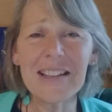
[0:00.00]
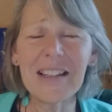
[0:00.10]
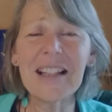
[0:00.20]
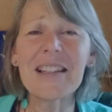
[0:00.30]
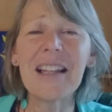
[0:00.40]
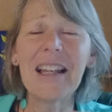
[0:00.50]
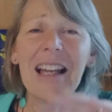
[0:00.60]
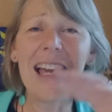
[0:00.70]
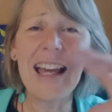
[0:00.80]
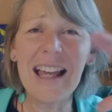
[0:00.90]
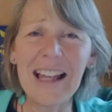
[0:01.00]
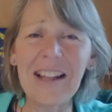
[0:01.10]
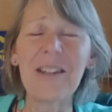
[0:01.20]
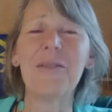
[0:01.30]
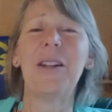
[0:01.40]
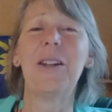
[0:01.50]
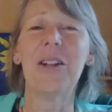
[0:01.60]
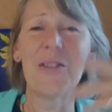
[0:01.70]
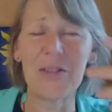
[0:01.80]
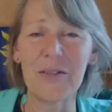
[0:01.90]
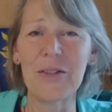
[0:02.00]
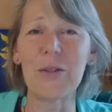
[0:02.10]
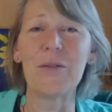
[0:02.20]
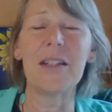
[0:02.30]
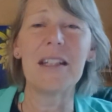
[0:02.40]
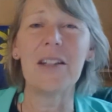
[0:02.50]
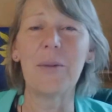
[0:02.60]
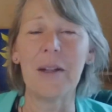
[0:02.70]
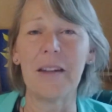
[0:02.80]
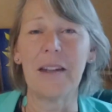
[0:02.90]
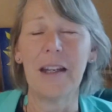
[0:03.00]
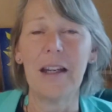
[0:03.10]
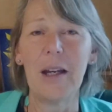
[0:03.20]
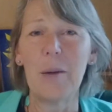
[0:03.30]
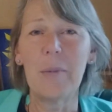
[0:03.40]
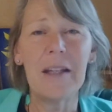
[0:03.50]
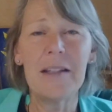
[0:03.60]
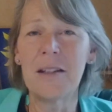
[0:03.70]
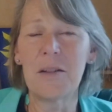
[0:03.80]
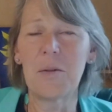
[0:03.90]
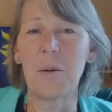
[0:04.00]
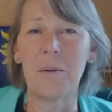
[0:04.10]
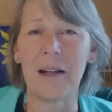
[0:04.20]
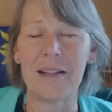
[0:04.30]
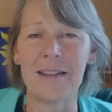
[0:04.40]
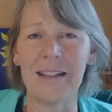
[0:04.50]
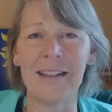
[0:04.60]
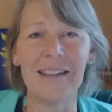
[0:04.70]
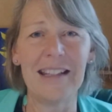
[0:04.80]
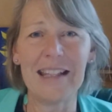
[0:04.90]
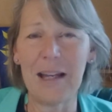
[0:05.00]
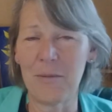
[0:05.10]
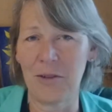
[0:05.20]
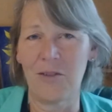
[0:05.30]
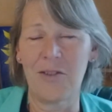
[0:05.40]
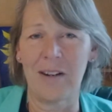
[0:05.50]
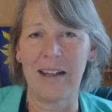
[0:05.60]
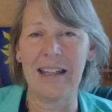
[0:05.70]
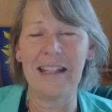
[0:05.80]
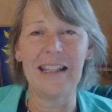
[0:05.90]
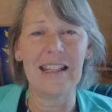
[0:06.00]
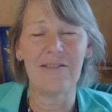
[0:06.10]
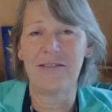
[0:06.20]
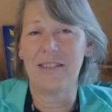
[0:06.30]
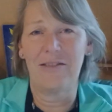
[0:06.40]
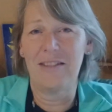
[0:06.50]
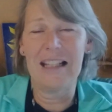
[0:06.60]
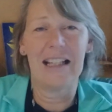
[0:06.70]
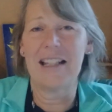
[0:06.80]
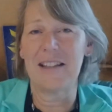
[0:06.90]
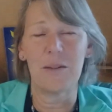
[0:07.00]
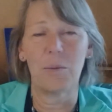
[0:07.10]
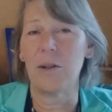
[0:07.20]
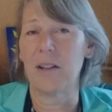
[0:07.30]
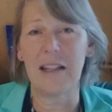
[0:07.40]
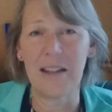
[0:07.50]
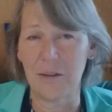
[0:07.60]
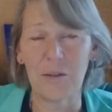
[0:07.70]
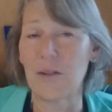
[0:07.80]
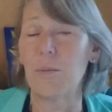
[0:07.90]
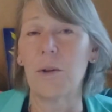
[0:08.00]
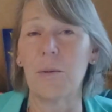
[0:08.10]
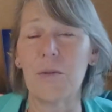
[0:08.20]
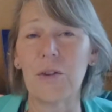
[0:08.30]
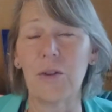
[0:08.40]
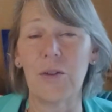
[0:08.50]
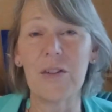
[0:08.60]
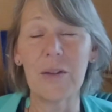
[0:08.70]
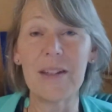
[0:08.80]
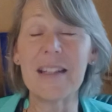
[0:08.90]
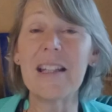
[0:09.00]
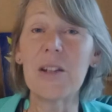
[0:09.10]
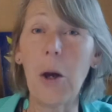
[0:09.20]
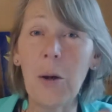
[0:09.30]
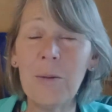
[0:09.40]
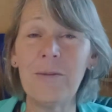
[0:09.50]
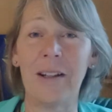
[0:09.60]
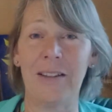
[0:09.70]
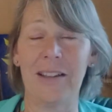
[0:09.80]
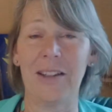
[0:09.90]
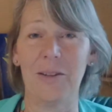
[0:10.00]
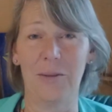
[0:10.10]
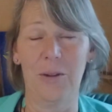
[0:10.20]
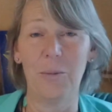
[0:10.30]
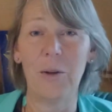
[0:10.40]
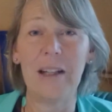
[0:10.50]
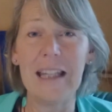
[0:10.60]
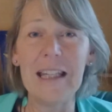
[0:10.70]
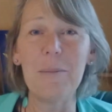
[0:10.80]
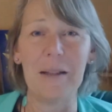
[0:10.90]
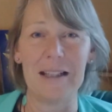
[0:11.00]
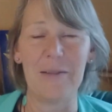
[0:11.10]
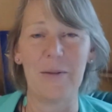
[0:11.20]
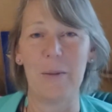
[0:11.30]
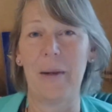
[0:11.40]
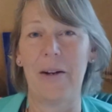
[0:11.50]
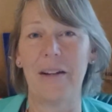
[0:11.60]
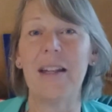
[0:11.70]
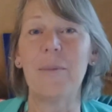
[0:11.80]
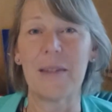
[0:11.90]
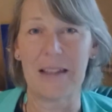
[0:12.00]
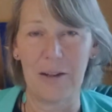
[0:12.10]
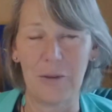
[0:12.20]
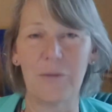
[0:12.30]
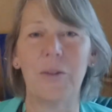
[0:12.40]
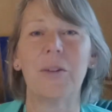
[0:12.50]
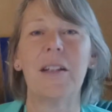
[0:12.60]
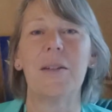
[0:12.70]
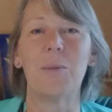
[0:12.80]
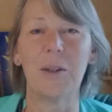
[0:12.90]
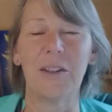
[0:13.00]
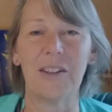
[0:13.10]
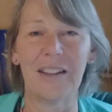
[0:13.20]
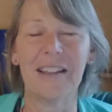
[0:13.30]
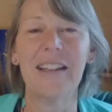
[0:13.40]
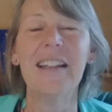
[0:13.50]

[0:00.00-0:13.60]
So that's a hell of a lot of stuff to deal with. But he didn't stop writing. He kept on trying. He realised his work, he thought his work was good, so he set his own value on what he believed about himself or his work.